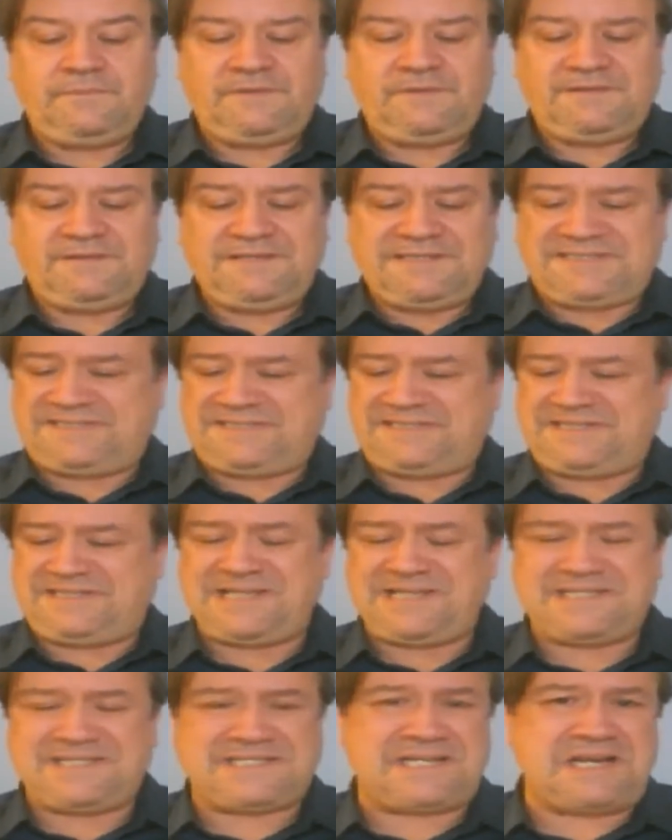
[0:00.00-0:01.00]

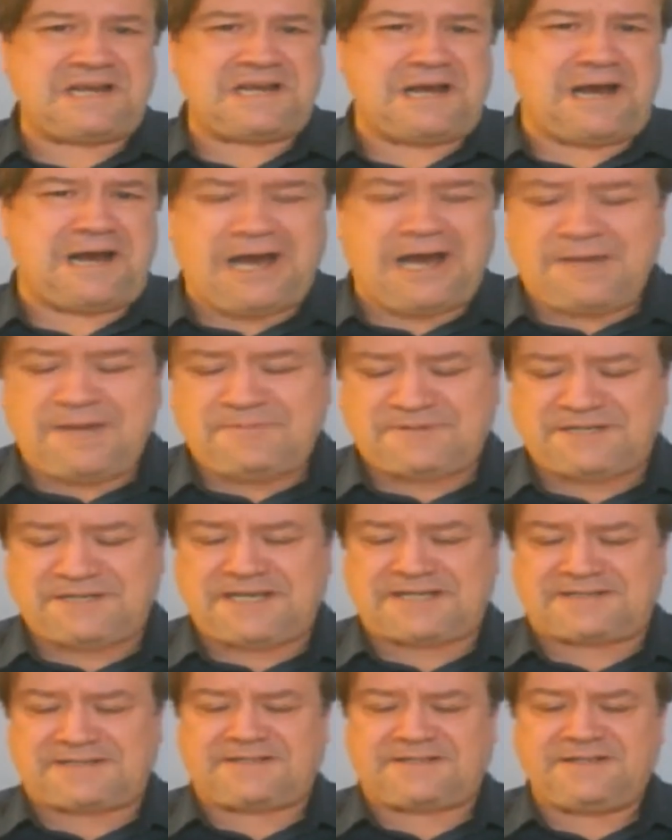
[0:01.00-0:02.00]
"Disgusting
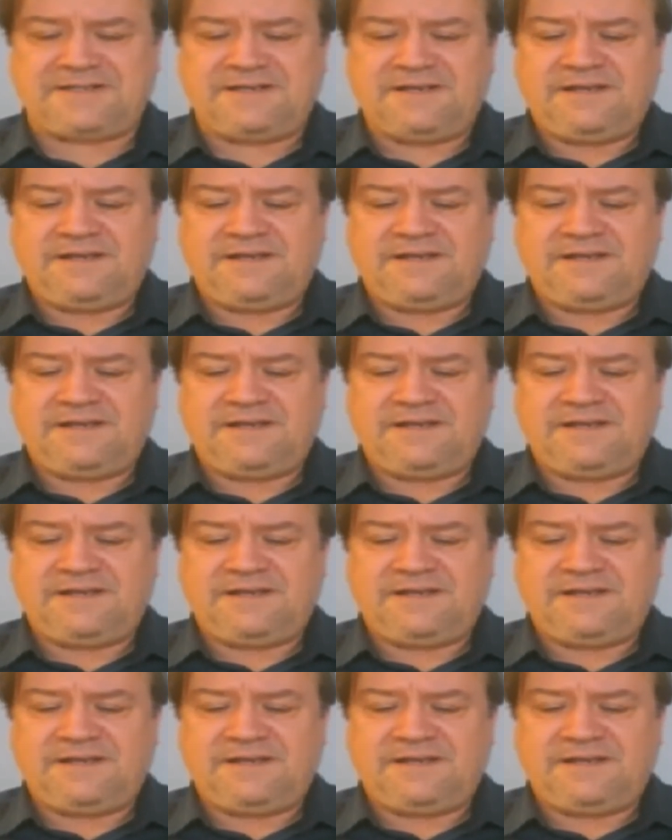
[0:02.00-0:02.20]
object!"